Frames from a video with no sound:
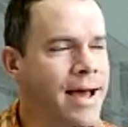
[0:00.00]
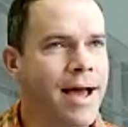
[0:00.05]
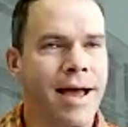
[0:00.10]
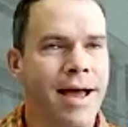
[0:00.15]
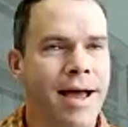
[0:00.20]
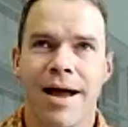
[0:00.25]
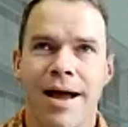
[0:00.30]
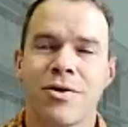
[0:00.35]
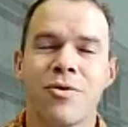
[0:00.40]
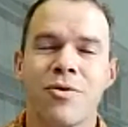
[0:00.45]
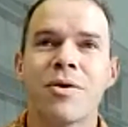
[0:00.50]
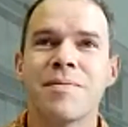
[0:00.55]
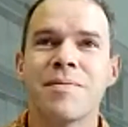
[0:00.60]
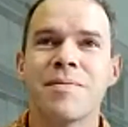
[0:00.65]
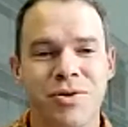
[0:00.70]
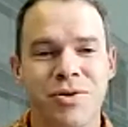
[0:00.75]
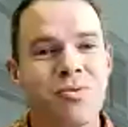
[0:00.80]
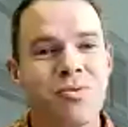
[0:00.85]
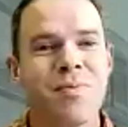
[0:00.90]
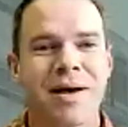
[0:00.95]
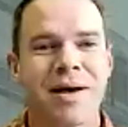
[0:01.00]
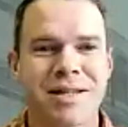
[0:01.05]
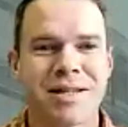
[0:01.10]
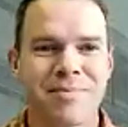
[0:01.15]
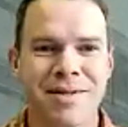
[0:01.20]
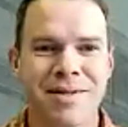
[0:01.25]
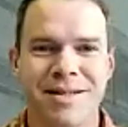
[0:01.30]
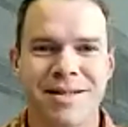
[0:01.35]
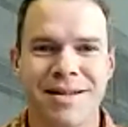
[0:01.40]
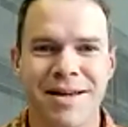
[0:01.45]
I don't want to be too
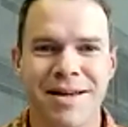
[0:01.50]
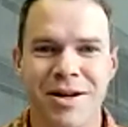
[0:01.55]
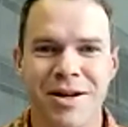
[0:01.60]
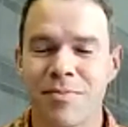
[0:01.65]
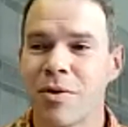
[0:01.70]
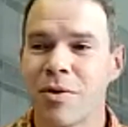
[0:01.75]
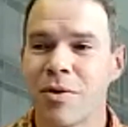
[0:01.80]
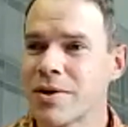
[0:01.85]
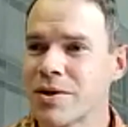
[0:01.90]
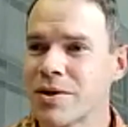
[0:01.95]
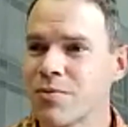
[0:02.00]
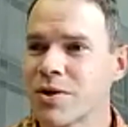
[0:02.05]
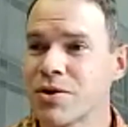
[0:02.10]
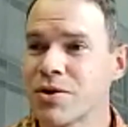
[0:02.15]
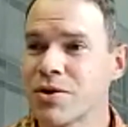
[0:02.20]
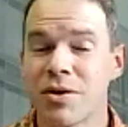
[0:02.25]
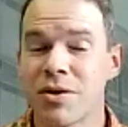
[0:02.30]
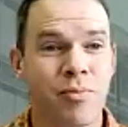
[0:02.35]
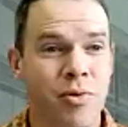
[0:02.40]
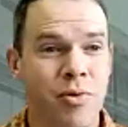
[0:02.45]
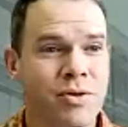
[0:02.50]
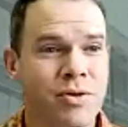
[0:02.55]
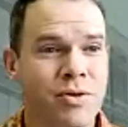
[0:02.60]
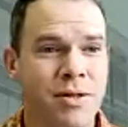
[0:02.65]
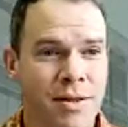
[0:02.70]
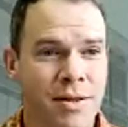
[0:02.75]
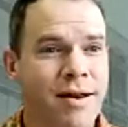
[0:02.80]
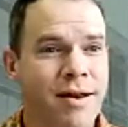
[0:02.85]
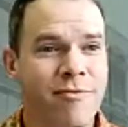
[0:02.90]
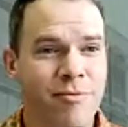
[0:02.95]
pessimistic here, but we should approach a
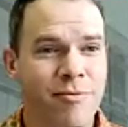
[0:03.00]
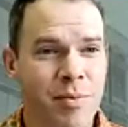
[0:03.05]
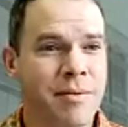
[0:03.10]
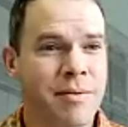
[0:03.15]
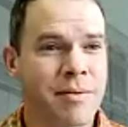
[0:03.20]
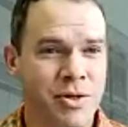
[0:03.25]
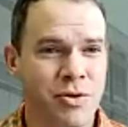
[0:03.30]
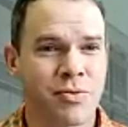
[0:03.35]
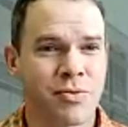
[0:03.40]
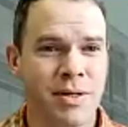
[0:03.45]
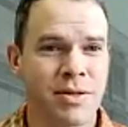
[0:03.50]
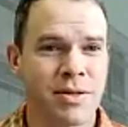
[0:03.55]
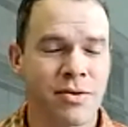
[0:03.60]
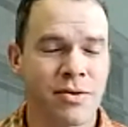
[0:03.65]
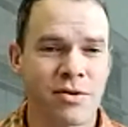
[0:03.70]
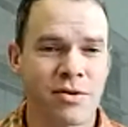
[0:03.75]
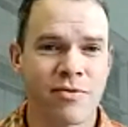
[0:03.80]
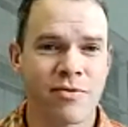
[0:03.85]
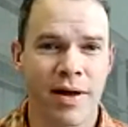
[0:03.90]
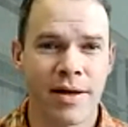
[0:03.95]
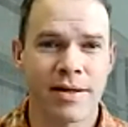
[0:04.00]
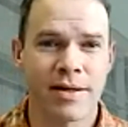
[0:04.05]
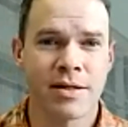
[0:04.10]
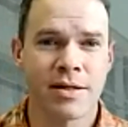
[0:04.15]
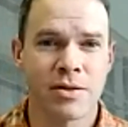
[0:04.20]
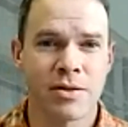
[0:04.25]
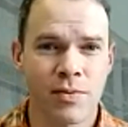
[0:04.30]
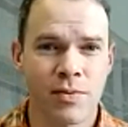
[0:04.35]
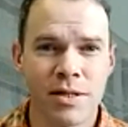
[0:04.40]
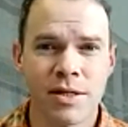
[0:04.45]
lot of published research
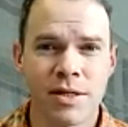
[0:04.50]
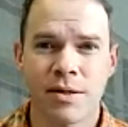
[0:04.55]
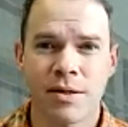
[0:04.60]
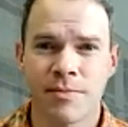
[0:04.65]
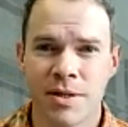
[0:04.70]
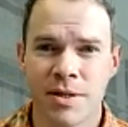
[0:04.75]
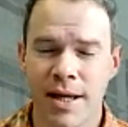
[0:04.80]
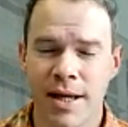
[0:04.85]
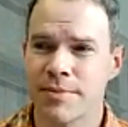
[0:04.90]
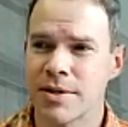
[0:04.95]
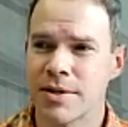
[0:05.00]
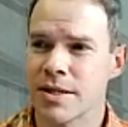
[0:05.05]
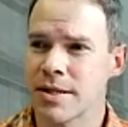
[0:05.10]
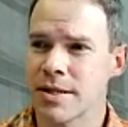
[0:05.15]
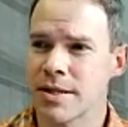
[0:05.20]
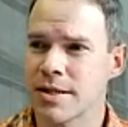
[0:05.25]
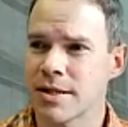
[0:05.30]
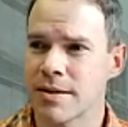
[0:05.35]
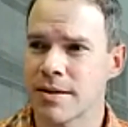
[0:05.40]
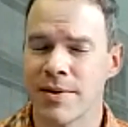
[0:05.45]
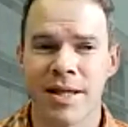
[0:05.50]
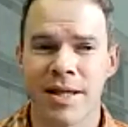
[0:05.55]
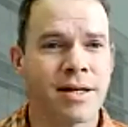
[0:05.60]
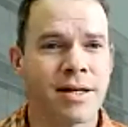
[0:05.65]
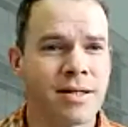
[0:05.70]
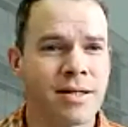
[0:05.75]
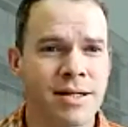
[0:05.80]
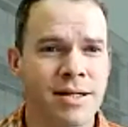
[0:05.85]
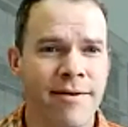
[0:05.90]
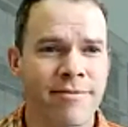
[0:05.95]
findings with some skepticism. And that
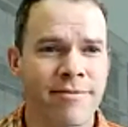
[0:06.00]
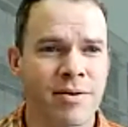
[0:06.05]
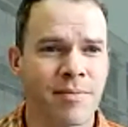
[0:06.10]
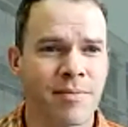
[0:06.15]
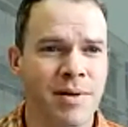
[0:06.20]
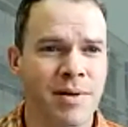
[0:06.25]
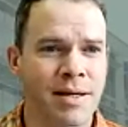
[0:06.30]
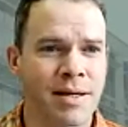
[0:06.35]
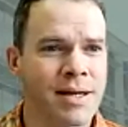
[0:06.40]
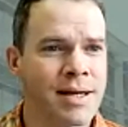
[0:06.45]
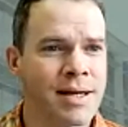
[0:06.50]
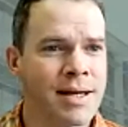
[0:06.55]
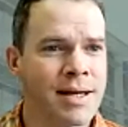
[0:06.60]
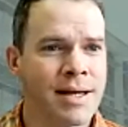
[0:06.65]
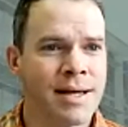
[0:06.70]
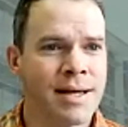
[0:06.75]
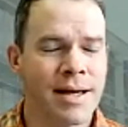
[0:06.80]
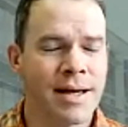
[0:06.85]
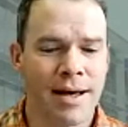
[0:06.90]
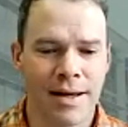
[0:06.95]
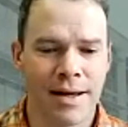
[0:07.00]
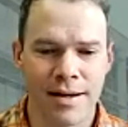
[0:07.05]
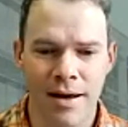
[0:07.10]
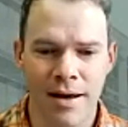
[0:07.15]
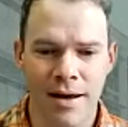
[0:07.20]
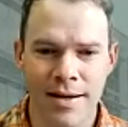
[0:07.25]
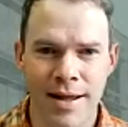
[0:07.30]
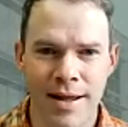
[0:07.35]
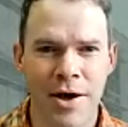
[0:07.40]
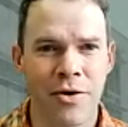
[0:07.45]
doesn't have to be an
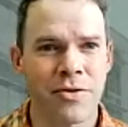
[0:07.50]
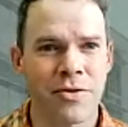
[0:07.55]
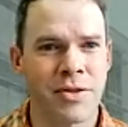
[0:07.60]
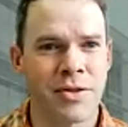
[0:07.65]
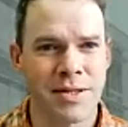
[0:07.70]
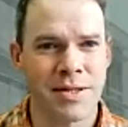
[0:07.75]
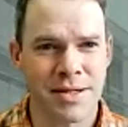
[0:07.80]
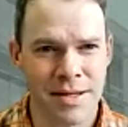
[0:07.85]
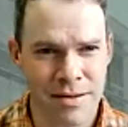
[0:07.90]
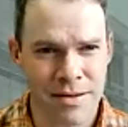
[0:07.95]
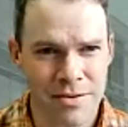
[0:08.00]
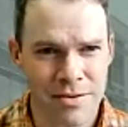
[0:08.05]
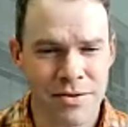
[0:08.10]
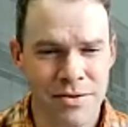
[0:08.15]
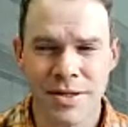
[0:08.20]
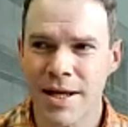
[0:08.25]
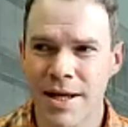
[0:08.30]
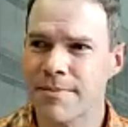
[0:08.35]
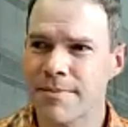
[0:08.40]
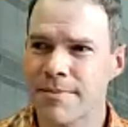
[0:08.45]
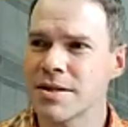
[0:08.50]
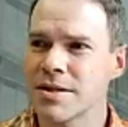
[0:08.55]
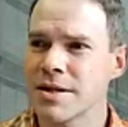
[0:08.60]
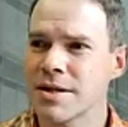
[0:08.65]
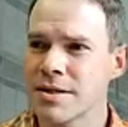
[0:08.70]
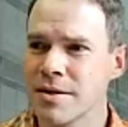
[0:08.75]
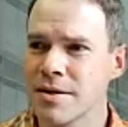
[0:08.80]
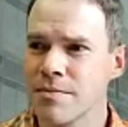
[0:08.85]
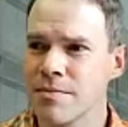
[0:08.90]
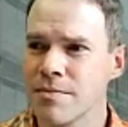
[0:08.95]
unhealthy, cynical
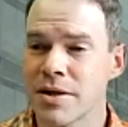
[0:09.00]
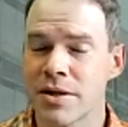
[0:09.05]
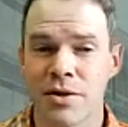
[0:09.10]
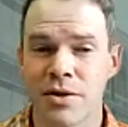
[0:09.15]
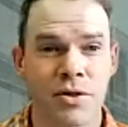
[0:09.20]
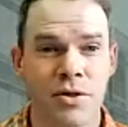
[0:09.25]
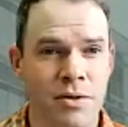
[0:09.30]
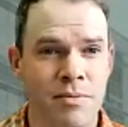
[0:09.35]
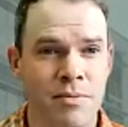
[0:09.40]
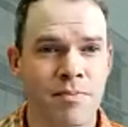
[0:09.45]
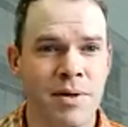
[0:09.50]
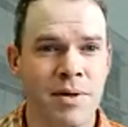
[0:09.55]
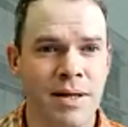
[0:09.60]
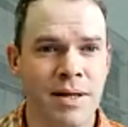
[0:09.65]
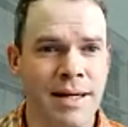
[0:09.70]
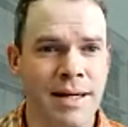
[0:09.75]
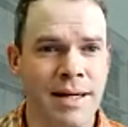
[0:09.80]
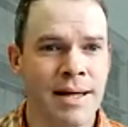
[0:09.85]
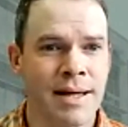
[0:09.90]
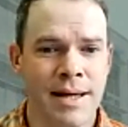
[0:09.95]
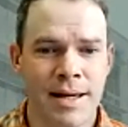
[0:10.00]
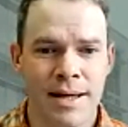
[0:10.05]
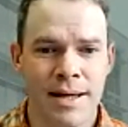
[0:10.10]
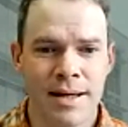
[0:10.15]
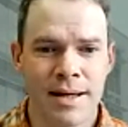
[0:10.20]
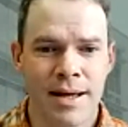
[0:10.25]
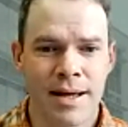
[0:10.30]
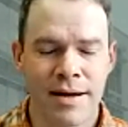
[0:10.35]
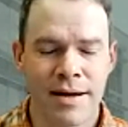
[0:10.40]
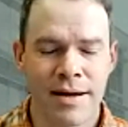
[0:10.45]
skepticism, but it should be
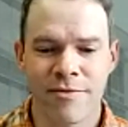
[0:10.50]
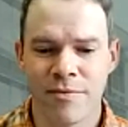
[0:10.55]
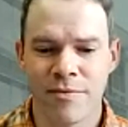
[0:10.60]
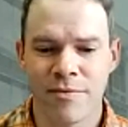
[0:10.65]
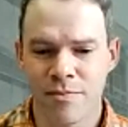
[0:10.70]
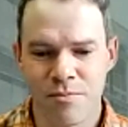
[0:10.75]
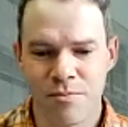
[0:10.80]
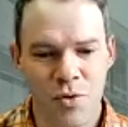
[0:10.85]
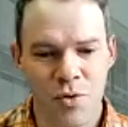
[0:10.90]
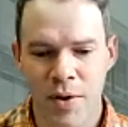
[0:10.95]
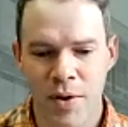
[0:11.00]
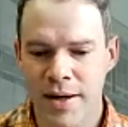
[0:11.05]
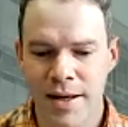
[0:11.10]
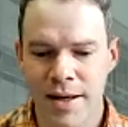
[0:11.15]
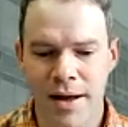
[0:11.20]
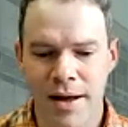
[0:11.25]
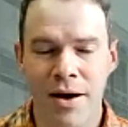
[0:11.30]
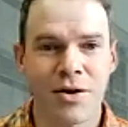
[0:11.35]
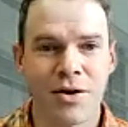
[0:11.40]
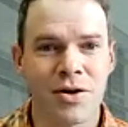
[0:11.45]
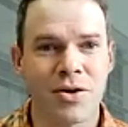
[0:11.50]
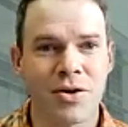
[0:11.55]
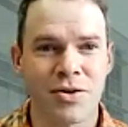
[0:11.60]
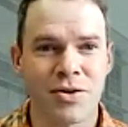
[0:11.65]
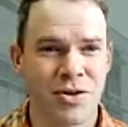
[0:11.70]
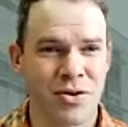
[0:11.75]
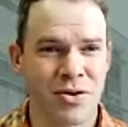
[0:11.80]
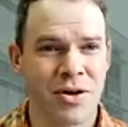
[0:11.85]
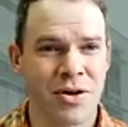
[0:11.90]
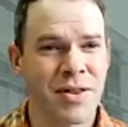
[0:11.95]
kind of creating a hunger
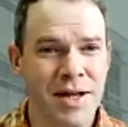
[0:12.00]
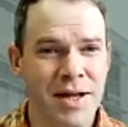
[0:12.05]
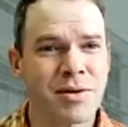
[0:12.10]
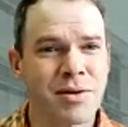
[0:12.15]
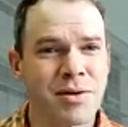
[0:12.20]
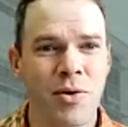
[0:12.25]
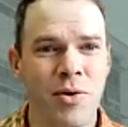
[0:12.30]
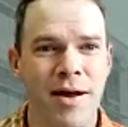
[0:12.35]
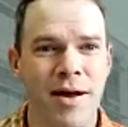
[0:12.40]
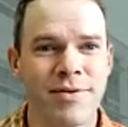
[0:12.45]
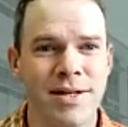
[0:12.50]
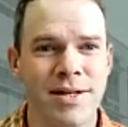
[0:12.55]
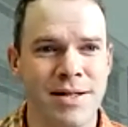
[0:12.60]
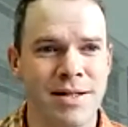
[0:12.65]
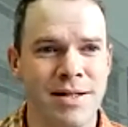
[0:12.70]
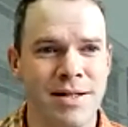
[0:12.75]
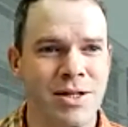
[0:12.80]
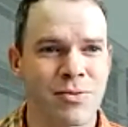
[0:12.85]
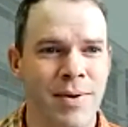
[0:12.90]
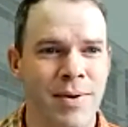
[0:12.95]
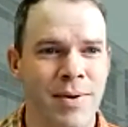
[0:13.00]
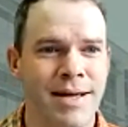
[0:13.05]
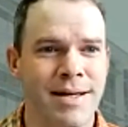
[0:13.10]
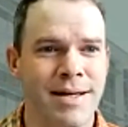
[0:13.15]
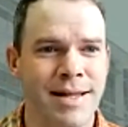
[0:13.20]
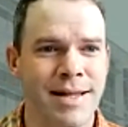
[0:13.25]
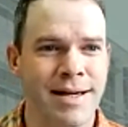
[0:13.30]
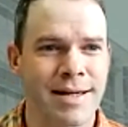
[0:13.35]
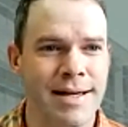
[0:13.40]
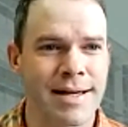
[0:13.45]
to collect more evidence, right?
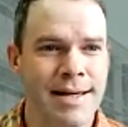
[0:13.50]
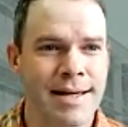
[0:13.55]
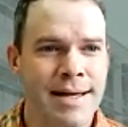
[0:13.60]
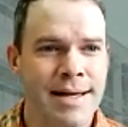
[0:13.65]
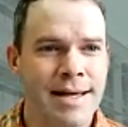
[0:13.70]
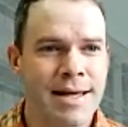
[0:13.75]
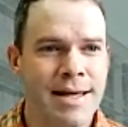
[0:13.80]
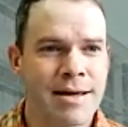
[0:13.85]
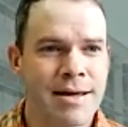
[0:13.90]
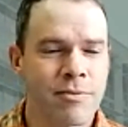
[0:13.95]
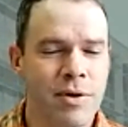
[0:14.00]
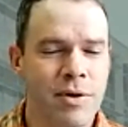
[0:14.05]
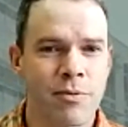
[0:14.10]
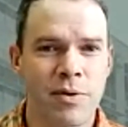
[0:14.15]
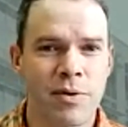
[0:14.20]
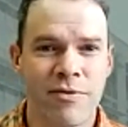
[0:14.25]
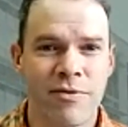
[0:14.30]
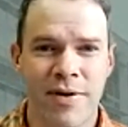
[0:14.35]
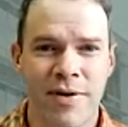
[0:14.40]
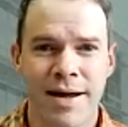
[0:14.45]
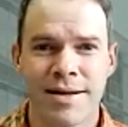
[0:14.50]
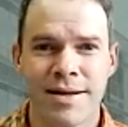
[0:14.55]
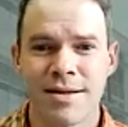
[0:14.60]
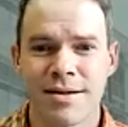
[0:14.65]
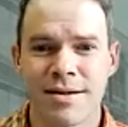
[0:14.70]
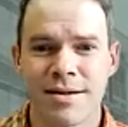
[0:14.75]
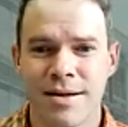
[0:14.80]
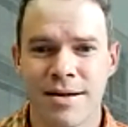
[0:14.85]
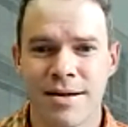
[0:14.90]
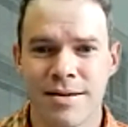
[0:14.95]
Like we find
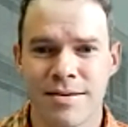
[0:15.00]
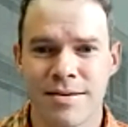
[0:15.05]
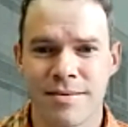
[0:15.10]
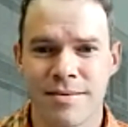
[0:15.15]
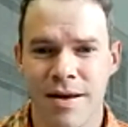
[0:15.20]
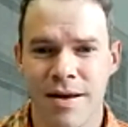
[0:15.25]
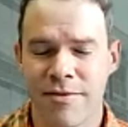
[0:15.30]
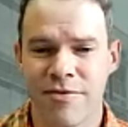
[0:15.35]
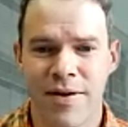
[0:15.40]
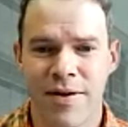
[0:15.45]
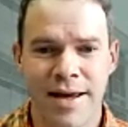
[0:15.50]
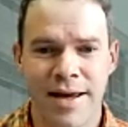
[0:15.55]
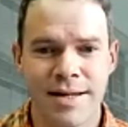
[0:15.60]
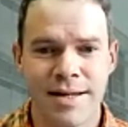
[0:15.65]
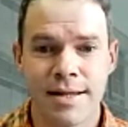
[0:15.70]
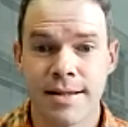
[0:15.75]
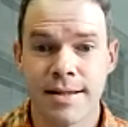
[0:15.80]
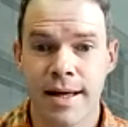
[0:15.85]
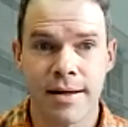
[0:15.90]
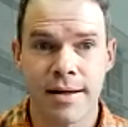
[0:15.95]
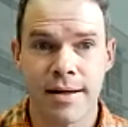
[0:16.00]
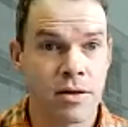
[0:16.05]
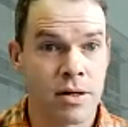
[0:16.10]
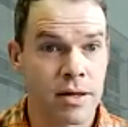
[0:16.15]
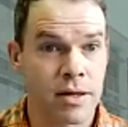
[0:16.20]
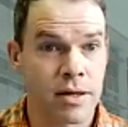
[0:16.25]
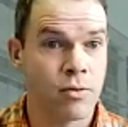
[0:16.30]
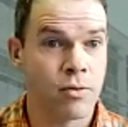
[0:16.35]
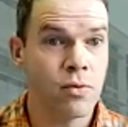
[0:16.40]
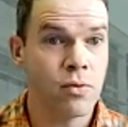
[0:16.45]
a finding that
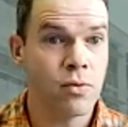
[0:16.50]
like, oh,